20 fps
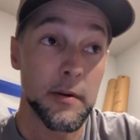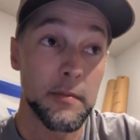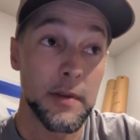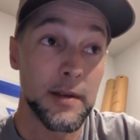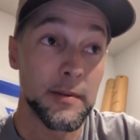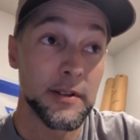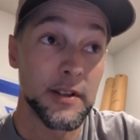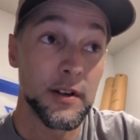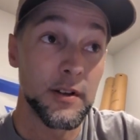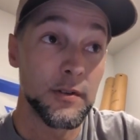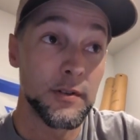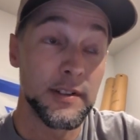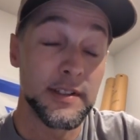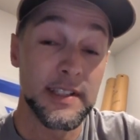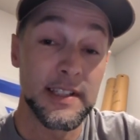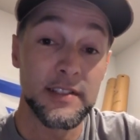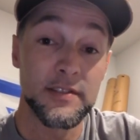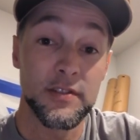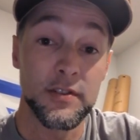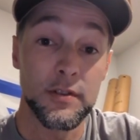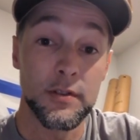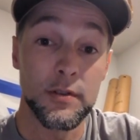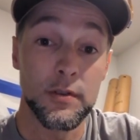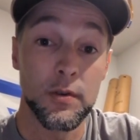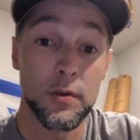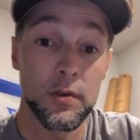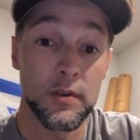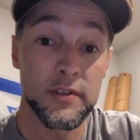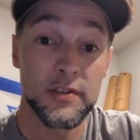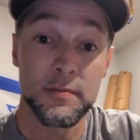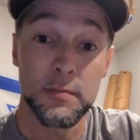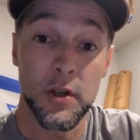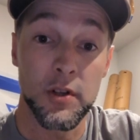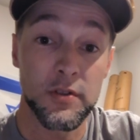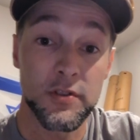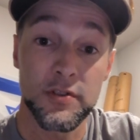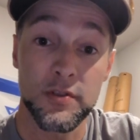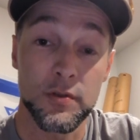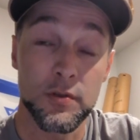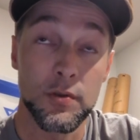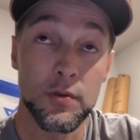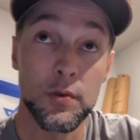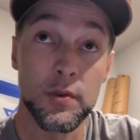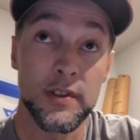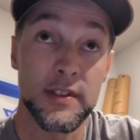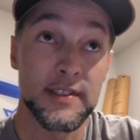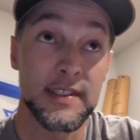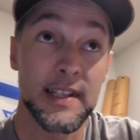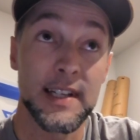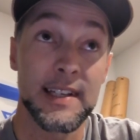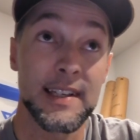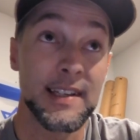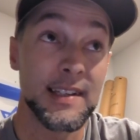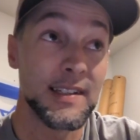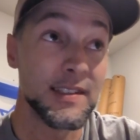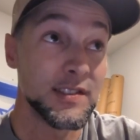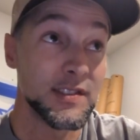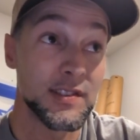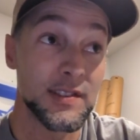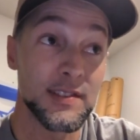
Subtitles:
and maybe go to a D2 or a smaller school, because that kid